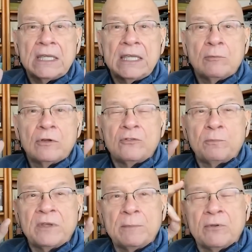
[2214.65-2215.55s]
in
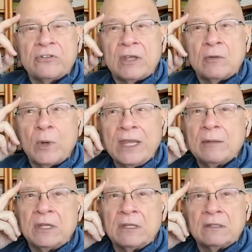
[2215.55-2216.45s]
which people said, "Wait
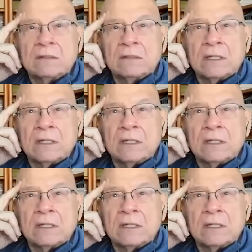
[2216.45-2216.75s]
a minute,